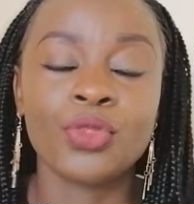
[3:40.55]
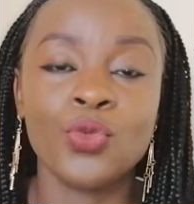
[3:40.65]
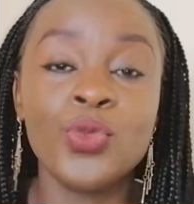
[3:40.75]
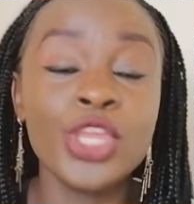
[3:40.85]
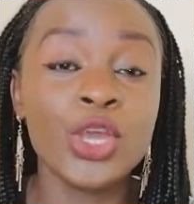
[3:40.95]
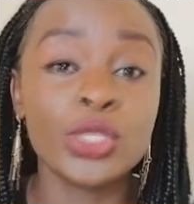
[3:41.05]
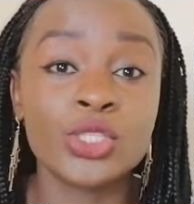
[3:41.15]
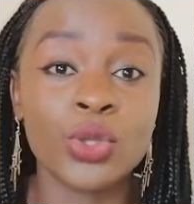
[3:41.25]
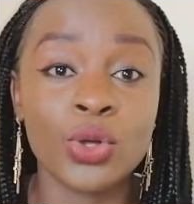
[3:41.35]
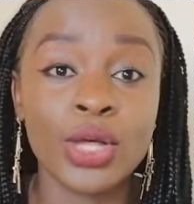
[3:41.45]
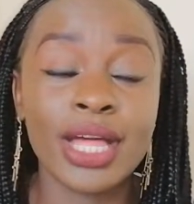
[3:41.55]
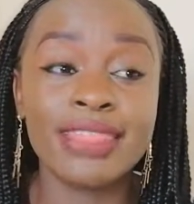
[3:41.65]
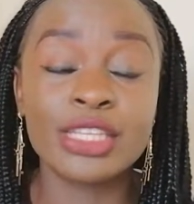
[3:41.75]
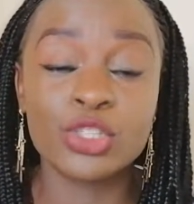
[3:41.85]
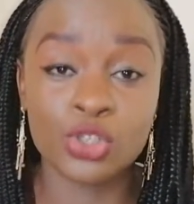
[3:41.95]
we also,
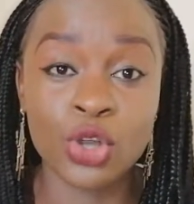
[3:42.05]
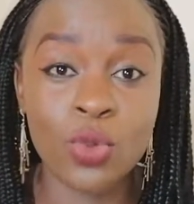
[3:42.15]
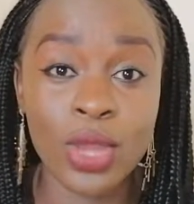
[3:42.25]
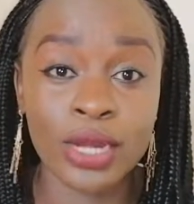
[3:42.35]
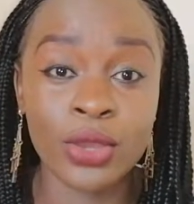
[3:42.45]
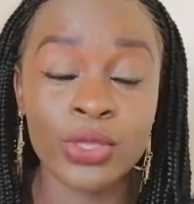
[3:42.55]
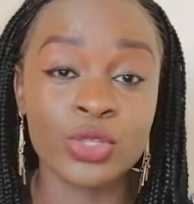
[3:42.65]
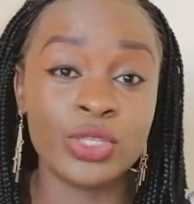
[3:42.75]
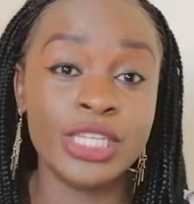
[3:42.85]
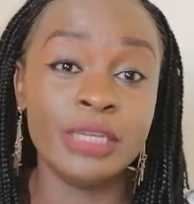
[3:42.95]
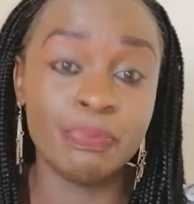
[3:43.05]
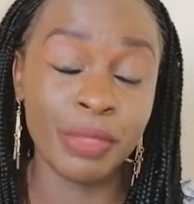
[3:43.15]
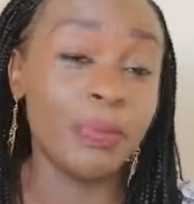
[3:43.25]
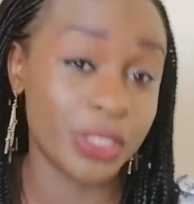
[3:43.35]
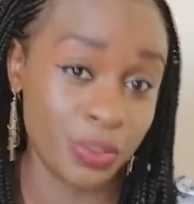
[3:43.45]
the strong one, also need
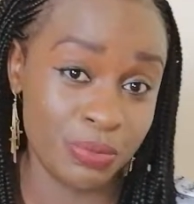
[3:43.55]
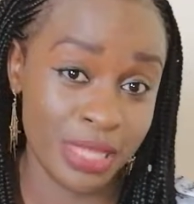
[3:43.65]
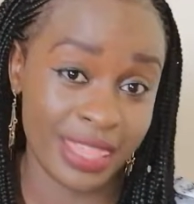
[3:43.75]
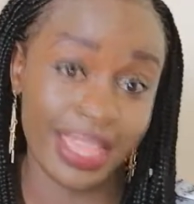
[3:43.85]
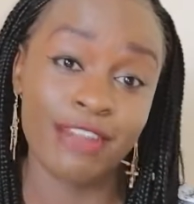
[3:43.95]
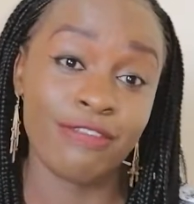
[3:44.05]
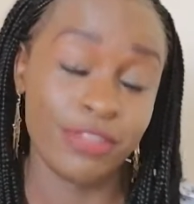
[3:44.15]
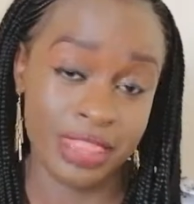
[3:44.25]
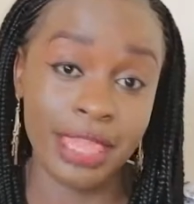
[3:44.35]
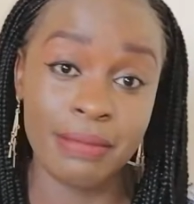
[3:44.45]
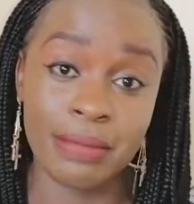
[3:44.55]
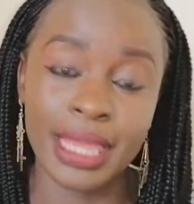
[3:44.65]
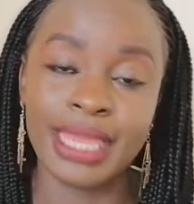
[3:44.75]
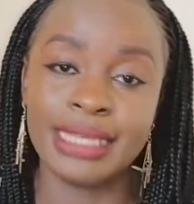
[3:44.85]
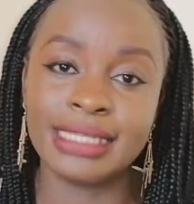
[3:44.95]
people to be there for them.
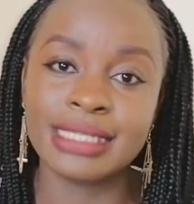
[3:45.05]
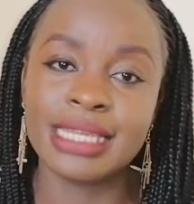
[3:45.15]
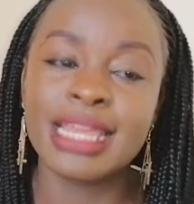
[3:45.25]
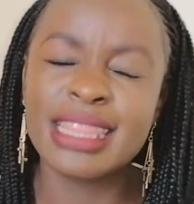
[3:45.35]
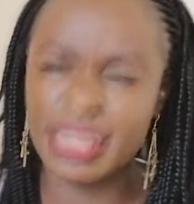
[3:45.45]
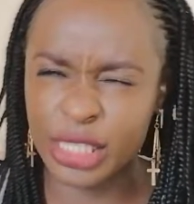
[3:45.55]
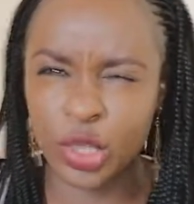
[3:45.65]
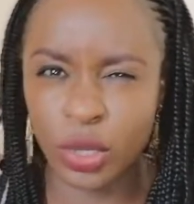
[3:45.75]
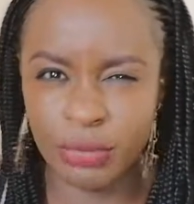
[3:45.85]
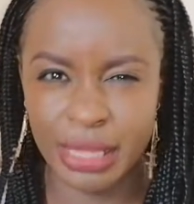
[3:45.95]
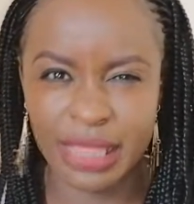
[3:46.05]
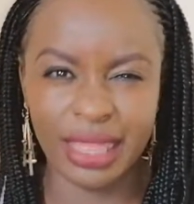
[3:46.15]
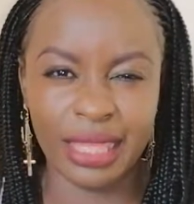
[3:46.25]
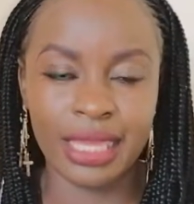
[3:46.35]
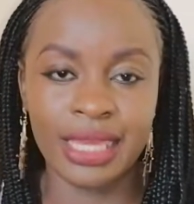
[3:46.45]
And this got me
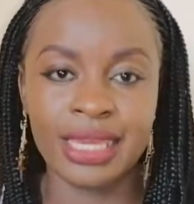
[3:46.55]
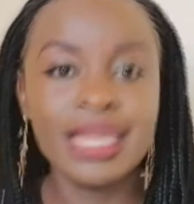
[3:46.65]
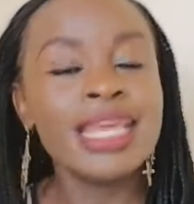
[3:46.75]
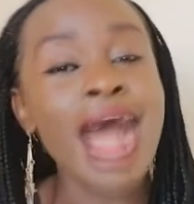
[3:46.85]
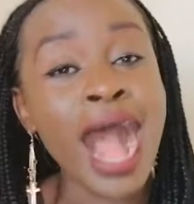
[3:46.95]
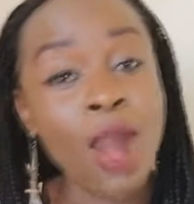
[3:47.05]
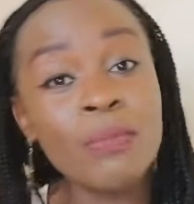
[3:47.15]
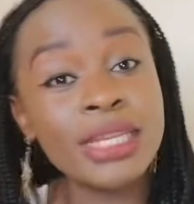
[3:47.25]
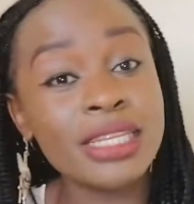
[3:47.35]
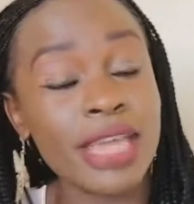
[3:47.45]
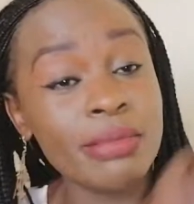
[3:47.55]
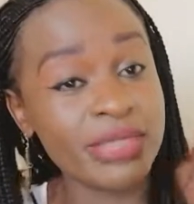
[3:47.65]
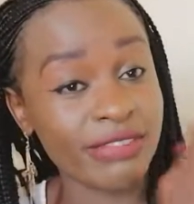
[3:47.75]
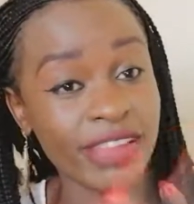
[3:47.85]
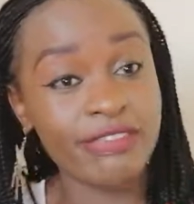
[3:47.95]
thinking, how many
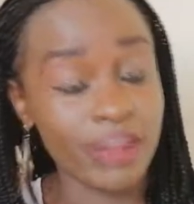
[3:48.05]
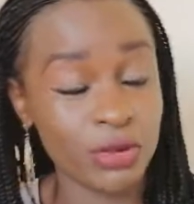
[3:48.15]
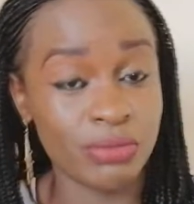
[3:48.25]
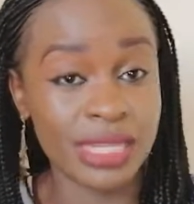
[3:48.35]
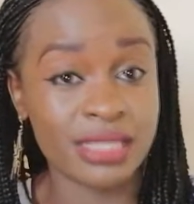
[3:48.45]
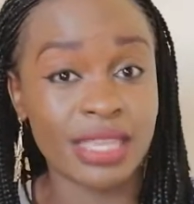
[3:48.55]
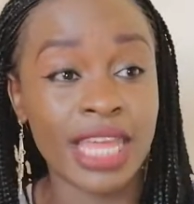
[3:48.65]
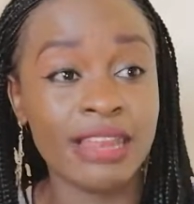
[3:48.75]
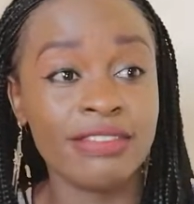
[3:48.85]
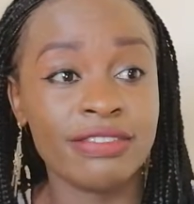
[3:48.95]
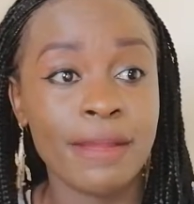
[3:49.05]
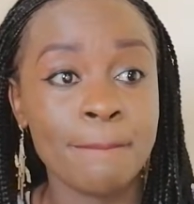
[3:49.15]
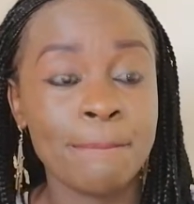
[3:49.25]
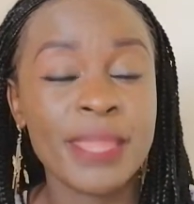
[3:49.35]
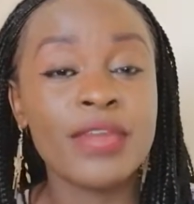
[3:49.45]
times have I found myself
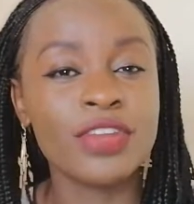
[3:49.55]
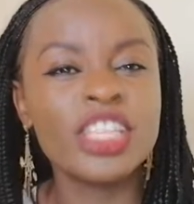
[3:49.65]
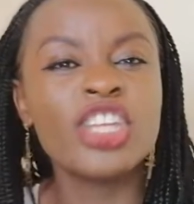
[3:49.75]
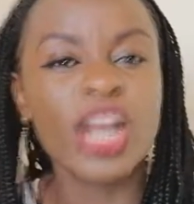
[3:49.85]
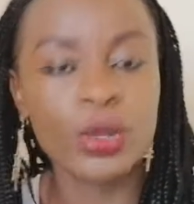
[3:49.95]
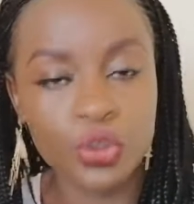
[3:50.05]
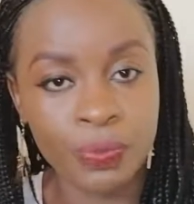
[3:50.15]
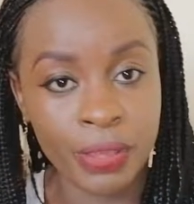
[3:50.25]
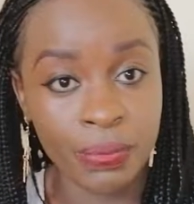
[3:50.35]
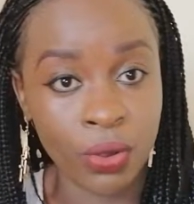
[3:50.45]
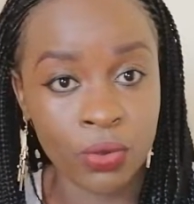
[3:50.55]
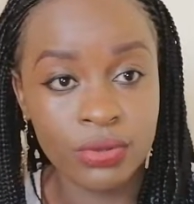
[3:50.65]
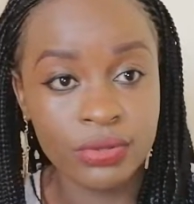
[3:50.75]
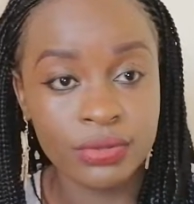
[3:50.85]
reaching out to people